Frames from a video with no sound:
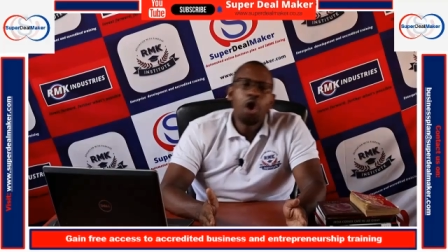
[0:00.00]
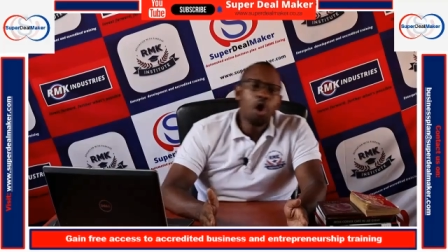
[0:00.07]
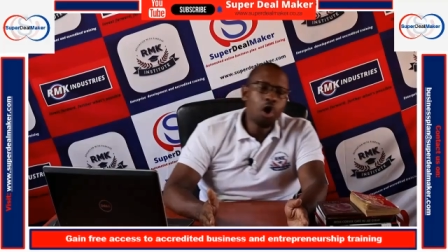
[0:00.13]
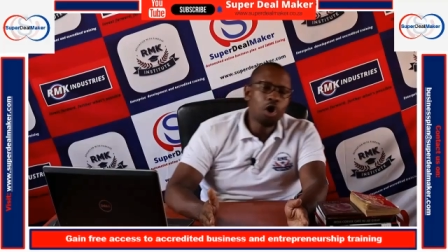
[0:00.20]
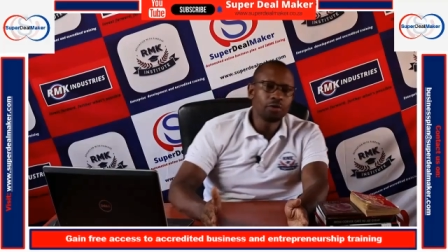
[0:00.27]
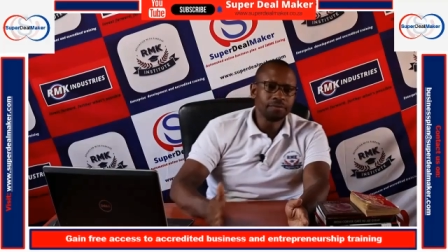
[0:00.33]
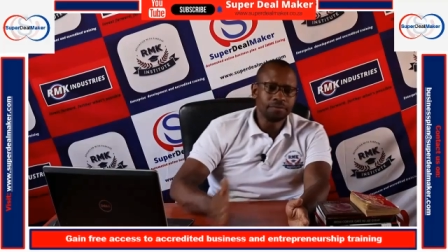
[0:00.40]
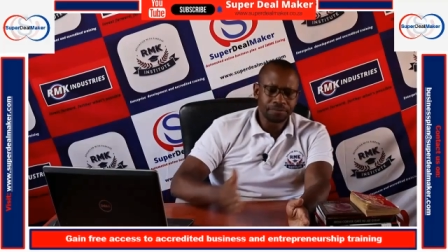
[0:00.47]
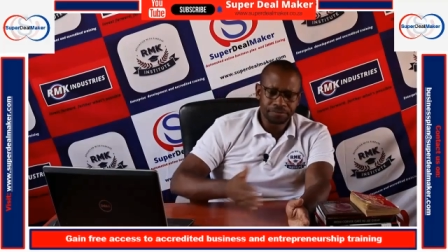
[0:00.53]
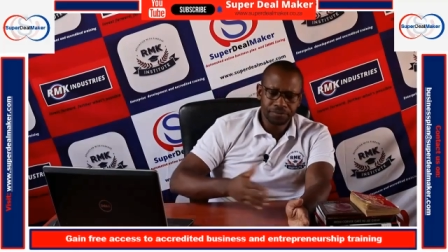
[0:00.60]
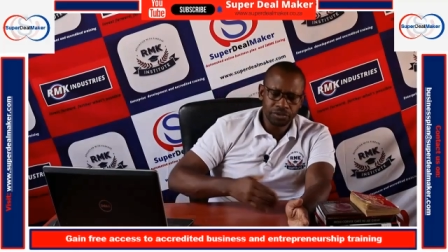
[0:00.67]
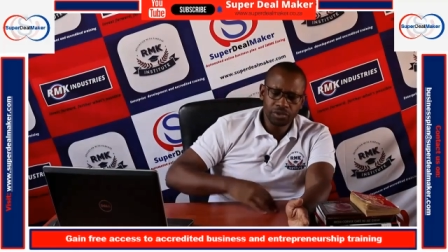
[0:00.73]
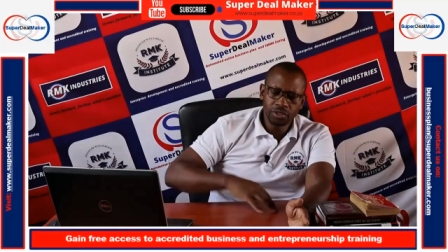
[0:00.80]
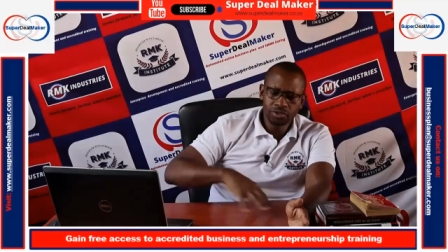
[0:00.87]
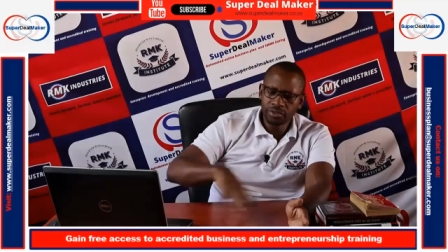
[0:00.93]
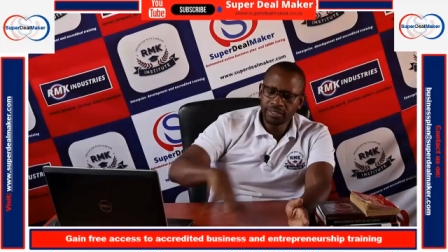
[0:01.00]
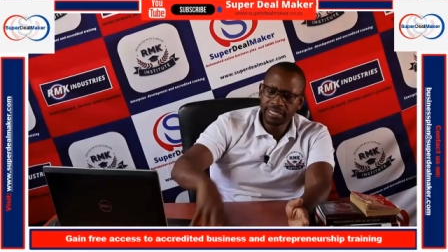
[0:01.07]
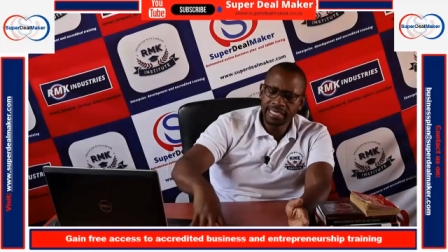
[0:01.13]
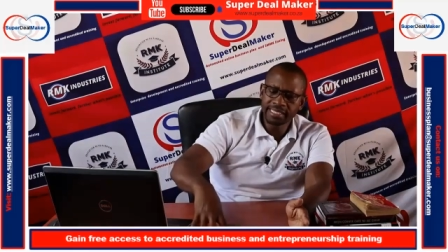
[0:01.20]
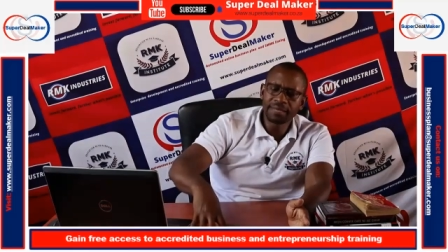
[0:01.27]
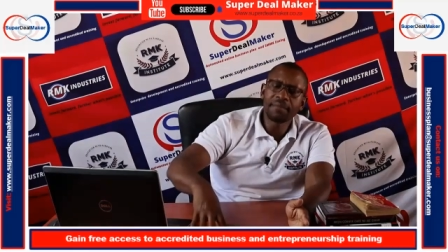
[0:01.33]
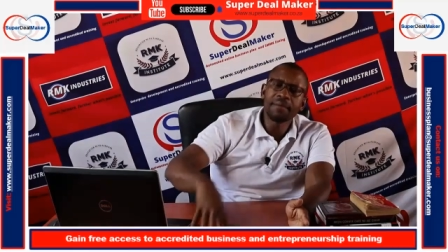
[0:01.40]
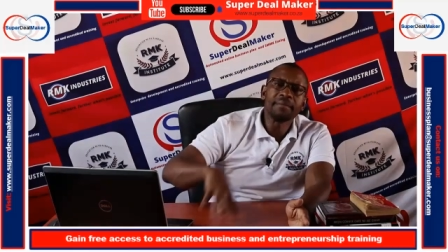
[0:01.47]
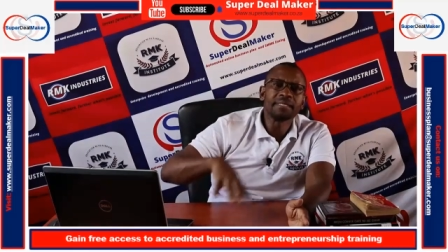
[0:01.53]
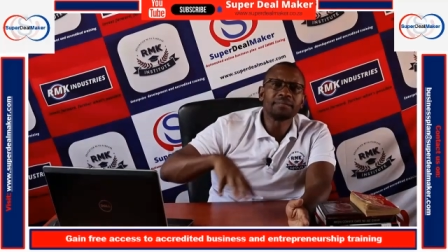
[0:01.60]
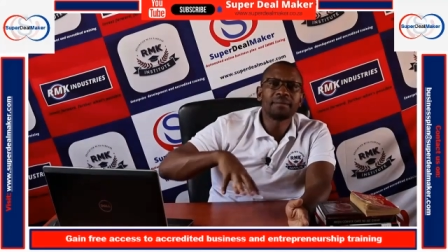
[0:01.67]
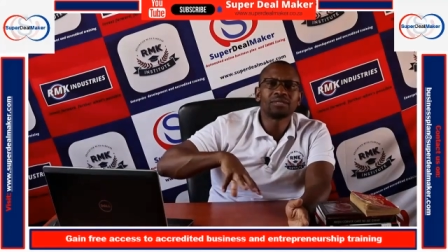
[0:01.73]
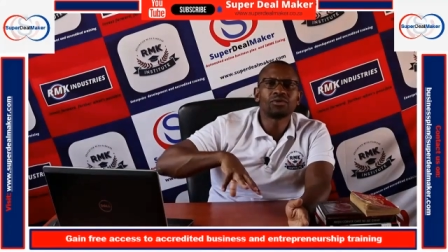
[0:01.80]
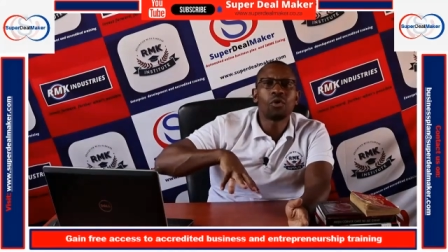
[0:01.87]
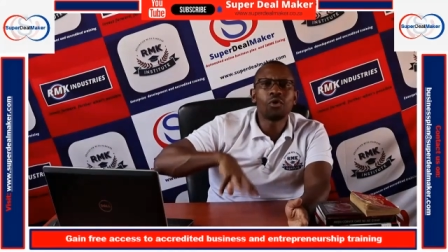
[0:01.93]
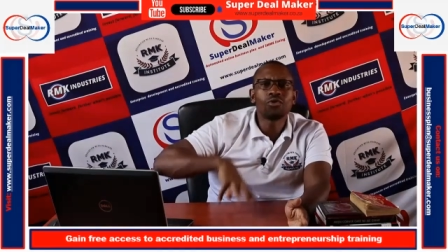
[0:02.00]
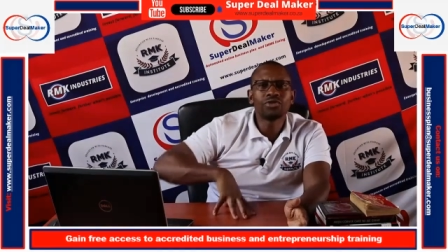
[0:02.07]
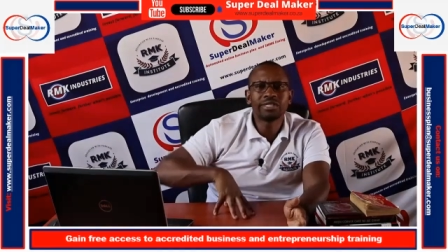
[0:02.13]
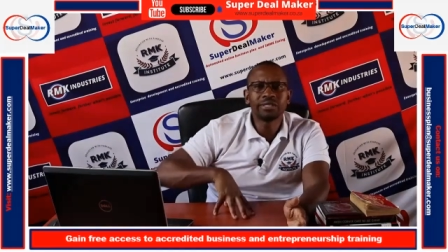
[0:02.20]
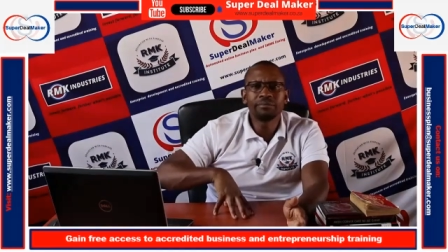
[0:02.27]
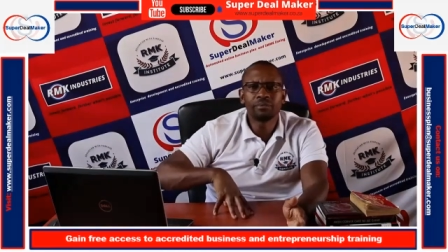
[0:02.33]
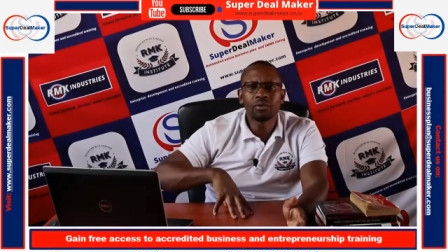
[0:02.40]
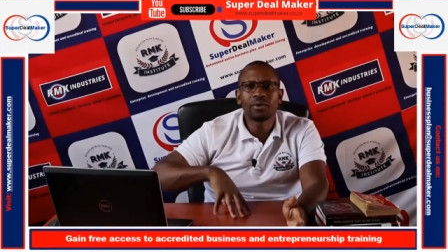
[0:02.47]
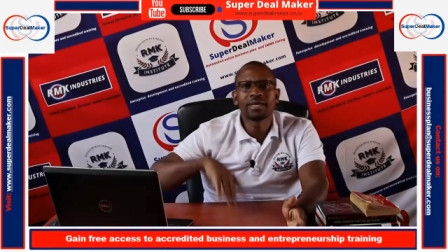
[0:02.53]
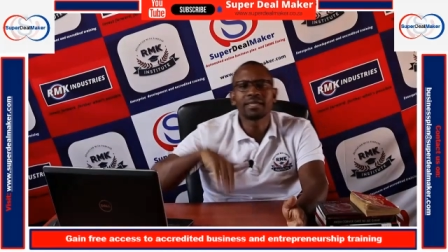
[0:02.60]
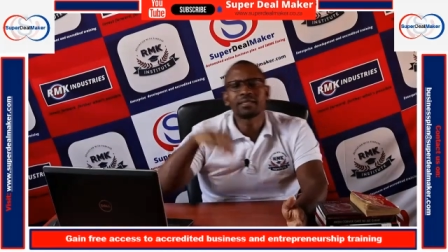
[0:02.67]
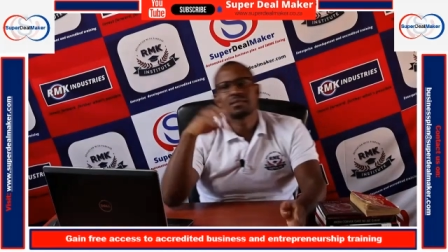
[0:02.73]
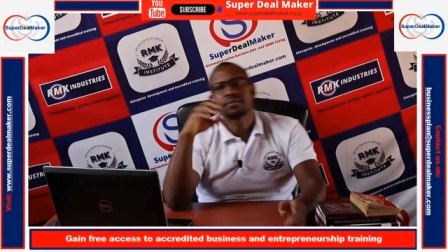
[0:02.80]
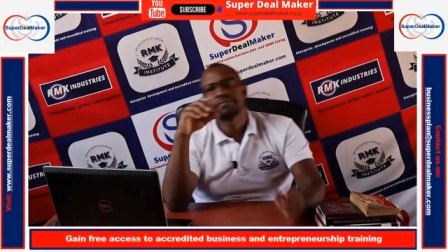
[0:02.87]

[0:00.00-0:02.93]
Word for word: Or not only SMEs, but host employers